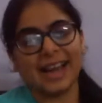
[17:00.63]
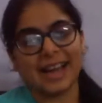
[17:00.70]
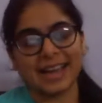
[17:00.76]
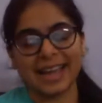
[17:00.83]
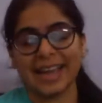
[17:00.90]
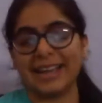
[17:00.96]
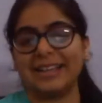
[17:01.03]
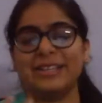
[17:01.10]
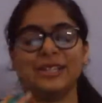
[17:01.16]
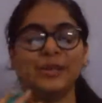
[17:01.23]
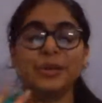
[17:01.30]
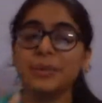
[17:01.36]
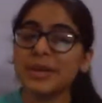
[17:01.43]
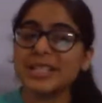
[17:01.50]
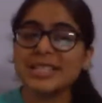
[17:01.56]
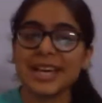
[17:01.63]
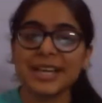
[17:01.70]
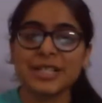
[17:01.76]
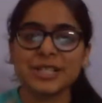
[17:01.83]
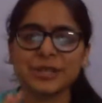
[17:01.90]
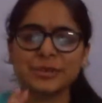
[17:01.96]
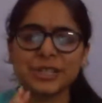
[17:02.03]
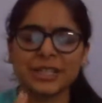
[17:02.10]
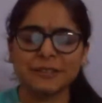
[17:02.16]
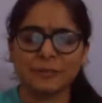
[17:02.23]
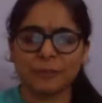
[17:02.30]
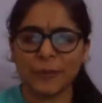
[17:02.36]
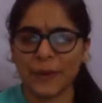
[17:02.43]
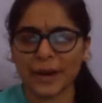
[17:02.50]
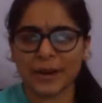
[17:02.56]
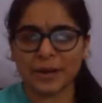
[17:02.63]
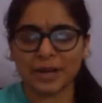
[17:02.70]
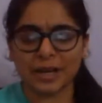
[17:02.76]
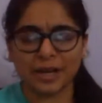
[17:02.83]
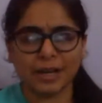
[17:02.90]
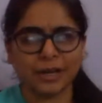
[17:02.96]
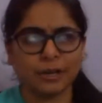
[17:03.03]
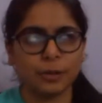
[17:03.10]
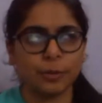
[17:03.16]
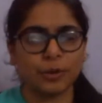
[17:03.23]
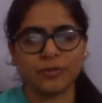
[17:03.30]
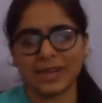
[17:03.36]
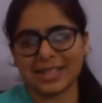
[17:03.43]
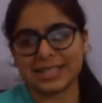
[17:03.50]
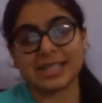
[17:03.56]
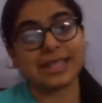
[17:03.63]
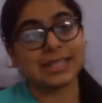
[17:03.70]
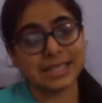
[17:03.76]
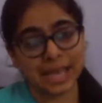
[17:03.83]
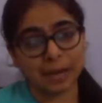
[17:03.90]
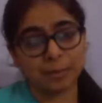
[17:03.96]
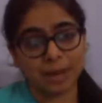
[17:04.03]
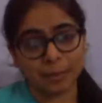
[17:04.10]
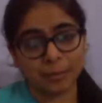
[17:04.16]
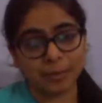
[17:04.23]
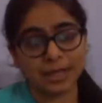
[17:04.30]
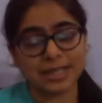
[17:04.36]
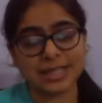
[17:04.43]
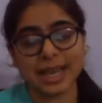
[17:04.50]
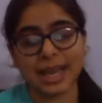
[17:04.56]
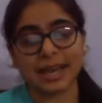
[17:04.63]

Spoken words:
Again, you'll be assigned to a pod group of, let's say, 10 members,